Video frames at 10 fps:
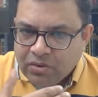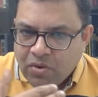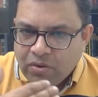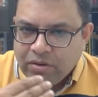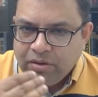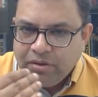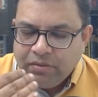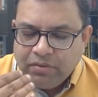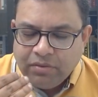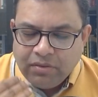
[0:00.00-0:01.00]
conquered
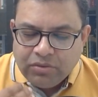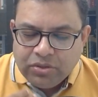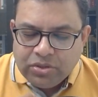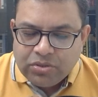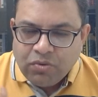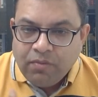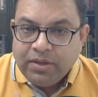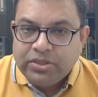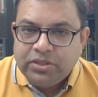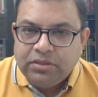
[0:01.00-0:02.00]
so
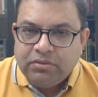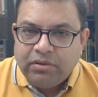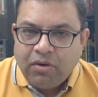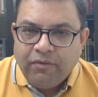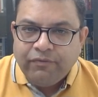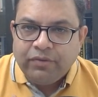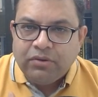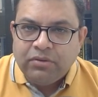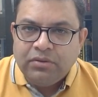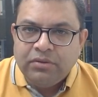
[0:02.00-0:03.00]
much of
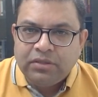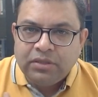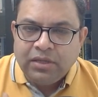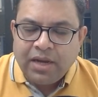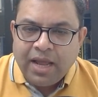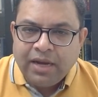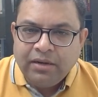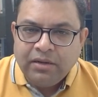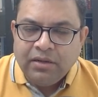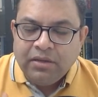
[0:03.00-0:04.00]
the earth and the
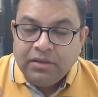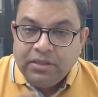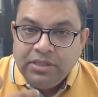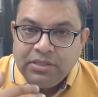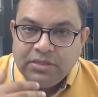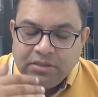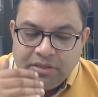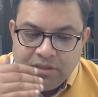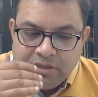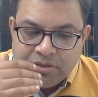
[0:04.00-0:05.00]
land, he's,
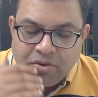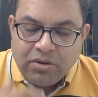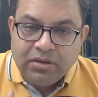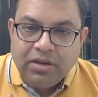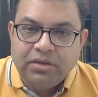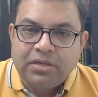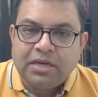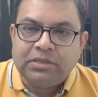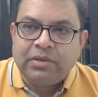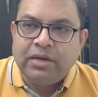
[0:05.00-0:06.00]
he is not yet
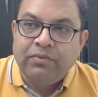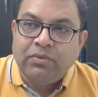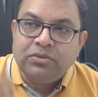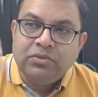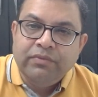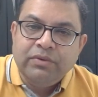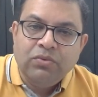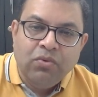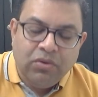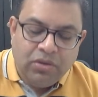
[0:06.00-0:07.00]
satisfied. He wants to even
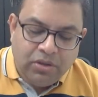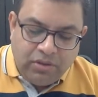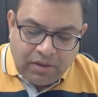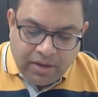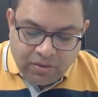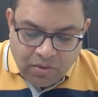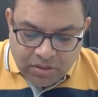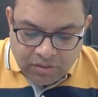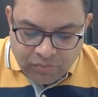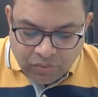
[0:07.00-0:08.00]
go and
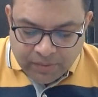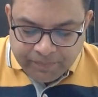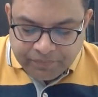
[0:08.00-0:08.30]
conquer more.